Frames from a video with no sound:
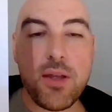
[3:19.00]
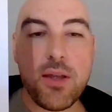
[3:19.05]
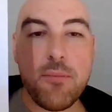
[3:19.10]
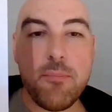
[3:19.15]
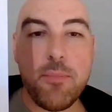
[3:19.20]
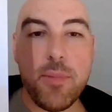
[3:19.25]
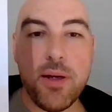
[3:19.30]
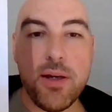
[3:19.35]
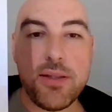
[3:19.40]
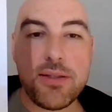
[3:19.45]

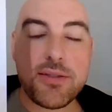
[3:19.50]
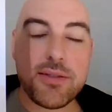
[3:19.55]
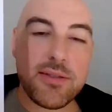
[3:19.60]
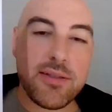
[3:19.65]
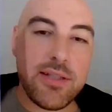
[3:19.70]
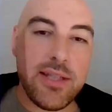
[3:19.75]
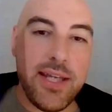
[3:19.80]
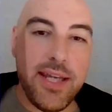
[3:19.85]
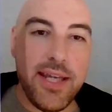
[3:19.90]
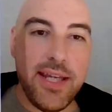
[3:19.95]
But
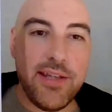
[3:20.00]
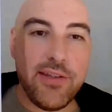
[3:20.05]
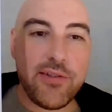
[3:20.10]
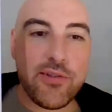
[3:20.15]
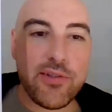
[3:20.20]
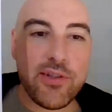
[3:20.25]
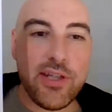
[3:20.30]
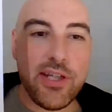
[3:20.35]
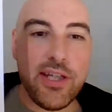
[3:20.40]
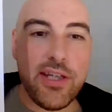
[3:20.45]
it
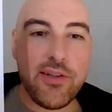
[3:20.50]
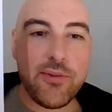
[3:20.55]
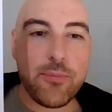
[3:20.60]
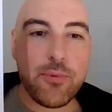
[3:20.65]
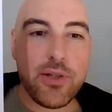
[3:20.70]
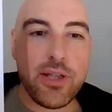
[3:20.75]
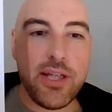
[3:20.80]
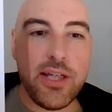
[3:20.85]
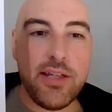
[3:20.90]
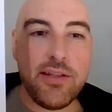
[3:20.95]
is
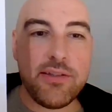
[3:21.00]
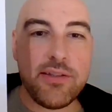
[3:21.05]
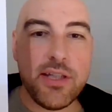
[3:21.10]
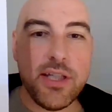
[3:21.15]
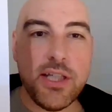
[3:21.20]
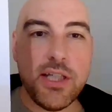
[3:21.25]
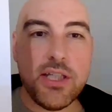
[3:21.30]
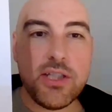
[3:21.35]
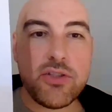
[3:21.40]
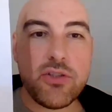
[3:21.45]
what it is.
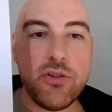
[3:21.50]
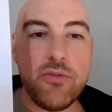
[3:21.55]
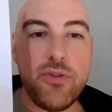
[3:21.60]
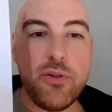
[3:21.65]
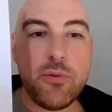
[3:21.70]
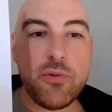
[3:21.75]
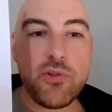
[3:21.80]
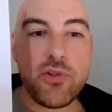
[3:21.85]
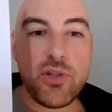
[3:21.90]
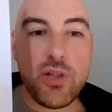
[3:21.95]
So if you
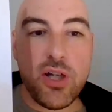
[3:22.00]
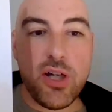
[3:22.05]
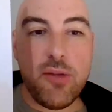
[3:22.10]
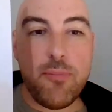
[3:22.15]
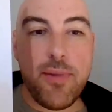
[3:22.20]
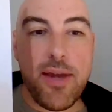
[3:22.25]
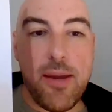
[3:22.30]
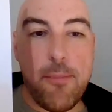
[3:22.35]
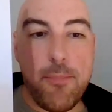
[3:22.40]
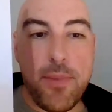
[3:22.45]
were Sky
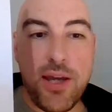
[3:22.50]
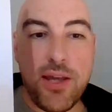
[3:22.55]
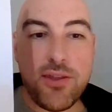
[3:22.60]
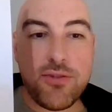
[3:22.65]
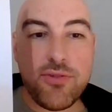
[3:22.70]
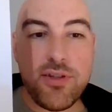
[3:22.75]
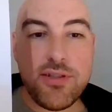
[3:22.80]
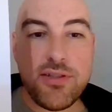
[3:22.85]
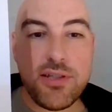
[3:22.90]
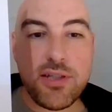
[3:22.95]

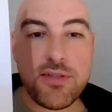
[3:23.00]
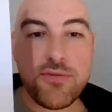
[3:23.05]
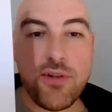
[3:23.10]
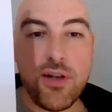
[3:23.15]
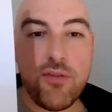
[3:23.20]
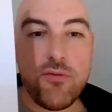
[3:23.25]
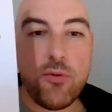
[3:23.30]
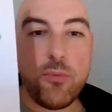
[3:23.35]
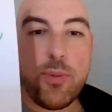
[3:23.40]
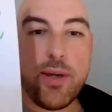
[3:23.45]

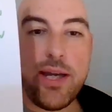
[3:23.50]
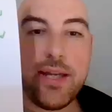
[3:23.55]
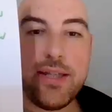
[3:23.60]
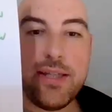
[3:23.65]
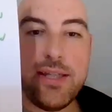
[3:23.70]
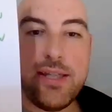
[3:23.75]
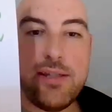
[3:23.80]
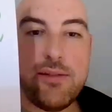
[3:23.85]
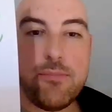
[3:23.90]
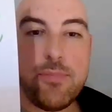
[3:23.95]
Bet365 or
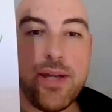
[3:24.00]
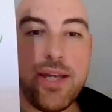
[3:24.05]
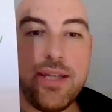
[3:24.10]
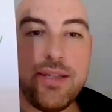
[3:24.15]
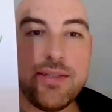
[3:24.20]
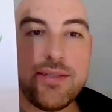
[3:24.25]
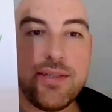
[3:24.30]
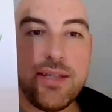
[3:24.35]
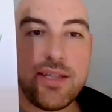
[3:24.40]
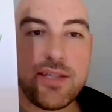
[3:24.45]
Paddy paying
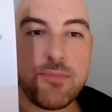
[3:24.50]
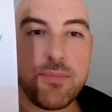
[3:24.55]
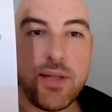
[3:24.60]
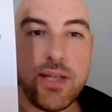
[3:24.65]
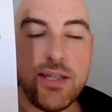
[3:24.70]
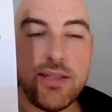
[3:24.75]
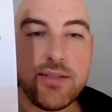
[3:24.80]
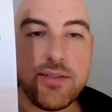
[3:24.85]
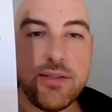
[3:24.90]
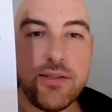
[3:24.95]
six
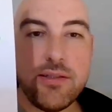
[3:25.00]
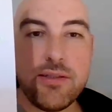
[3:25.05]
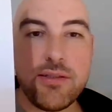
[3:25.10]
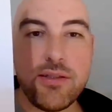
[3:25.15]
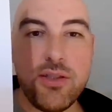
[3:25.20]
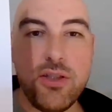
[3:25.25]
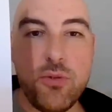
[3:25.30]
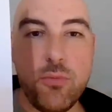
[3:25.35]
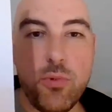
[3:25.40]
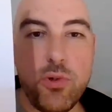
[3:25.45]
places,
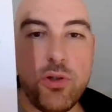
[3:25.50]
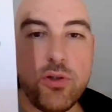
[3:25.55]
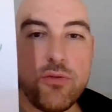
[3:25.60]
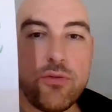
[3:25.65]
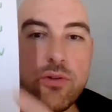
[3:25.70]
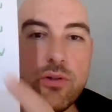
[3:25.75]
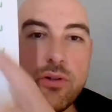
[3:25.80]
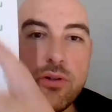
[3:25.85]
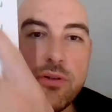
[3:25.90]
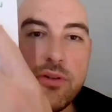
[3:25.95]
you would have
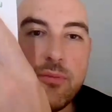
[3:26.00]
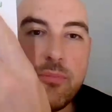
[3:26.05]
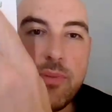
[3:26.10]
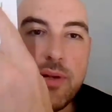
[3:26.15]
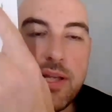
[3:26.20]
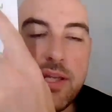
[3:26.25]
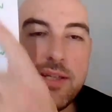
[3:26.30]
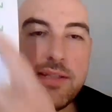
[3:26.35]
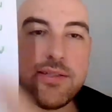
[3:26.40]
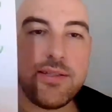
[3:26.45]
got the
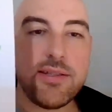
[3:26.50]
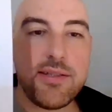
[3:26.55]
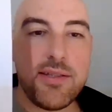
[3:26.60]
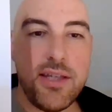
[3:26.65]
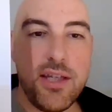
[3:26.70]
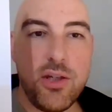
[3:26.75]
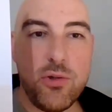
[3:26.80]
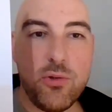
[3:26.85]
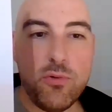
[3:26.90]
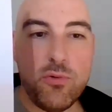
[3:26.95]
place
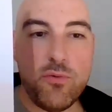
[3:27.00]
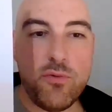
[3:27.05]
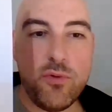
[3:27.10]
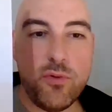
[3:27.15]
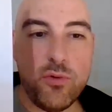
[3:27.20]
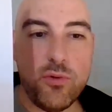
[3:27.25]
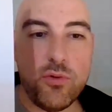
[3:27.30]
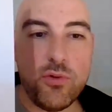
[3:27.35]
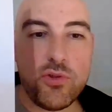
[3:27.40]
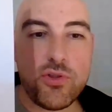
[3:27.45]
single
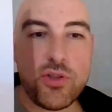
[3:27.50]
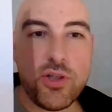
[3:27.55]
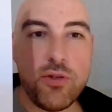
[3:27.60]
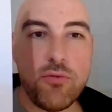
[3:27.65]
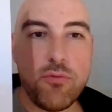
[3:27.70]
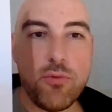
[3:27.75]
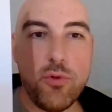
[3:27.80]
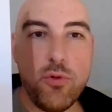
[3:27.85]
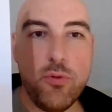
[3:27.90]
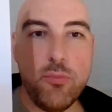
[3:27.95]
for
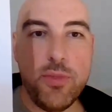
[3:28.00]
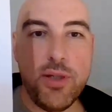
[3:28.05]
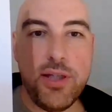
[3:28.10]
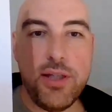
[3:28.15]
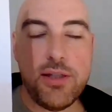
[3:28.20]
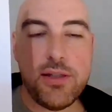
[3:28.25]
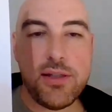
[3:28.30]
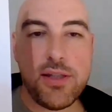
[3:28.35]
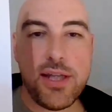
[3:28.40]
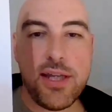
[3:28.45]

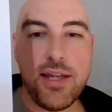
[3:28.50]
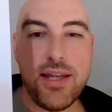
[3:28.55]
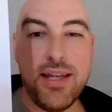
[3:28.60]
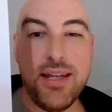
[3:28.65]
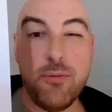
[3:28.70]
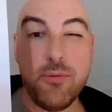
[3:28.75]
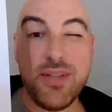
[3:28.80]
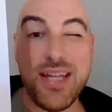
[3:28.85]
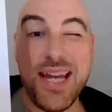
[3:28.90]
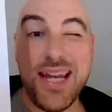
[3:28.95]
Sarumi there. And
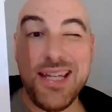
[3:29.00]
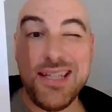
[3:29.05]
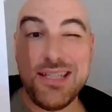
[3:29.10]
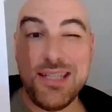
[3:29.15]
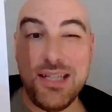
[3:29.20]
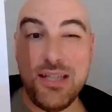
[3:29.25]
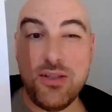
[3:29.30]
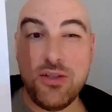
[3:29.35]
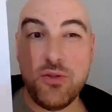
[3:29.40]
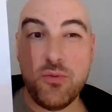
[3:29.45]
it was
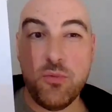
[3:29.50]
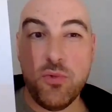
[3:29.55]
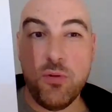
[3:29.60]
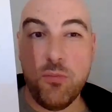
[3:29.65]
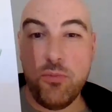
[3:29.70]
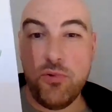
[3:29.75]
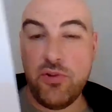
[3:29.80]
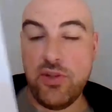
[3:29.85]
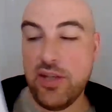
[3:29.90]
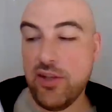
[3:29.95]
18 to
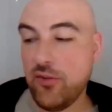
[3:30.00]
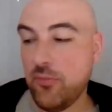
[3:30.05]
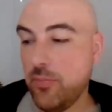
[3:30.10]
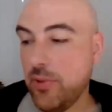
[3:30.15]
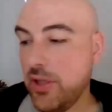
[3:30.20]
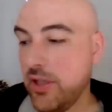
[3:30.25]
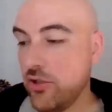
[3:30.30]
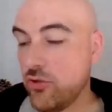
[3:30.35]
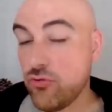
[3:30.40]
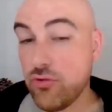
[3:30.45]
1 was the
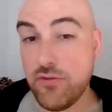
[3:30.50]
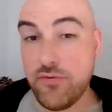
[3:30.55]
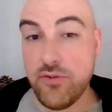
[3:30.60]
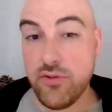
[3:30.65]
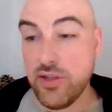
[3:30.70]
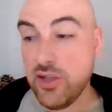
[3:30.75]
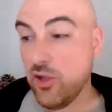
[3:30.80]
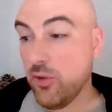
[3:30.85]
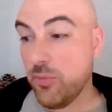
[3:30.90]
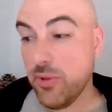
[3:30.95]
SP. It
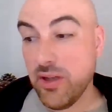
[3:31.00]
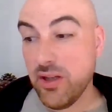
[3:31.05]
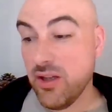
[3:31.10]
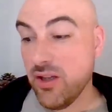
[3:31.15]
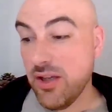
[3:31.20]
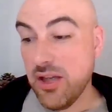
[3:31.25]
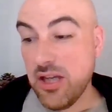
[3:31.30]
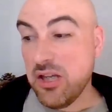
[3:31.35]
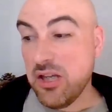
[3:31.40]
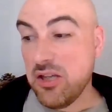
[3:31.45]
drifted a little bit.
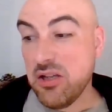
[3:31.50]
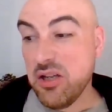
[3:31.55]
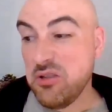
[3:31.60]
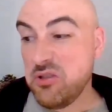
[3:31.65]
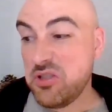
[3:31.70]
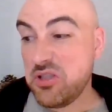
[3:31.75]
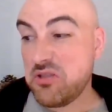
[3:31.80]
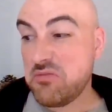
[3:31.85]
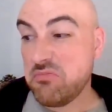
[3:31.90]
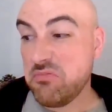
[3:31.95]
I
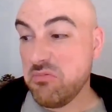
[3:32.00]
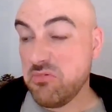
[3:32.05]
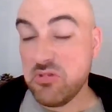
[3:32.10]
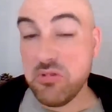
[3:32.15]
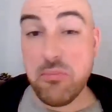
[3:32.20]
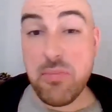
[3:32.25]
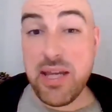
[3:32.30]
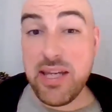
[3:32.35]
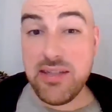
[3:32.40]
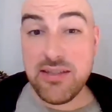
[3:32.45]
just was
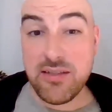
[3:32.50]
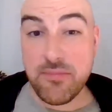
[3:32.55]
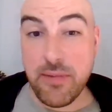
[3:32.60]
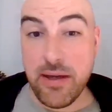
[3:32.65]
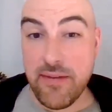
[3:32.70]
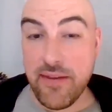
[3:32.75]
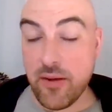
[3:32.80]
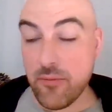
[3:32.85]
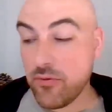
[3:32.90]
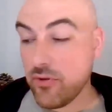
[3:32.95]
amazed
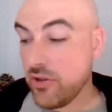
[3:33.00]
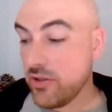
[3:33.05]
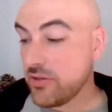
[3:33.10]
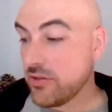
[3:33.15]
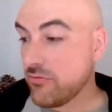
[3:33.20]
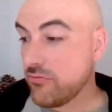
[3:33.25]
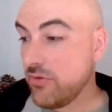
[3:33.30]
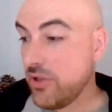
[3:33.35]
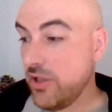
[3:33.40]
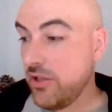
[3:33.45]
about that price. I
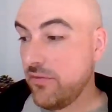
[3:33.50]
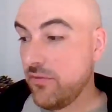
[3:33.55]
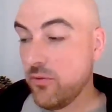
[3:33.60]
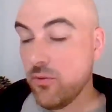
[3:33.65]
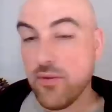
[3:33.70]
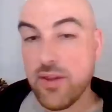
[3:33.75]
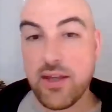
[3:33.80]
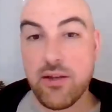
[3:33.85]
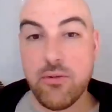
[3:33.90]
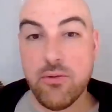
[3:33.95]
really
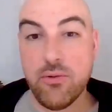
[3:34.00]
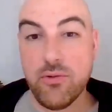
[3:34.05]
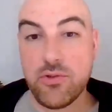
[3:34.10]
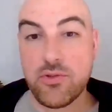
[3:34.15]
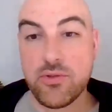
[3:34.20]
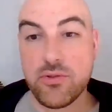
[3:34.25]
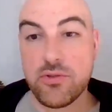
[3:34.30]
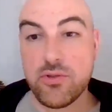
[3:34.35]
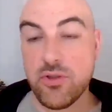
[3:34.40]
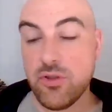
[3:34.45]
thought that
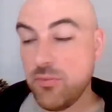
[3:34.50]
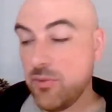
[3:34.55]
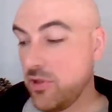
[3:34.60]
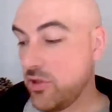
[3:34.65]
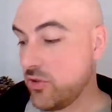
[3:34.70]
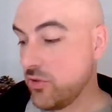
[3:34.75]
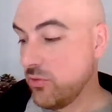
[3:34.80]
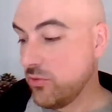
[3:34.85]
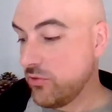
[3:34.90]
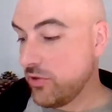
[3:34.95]
horse should have been
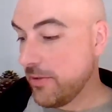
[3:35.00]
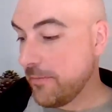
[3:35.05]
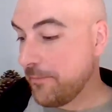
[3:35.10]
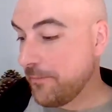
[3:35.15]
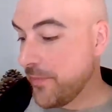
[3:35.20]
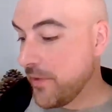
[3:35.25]
shorter.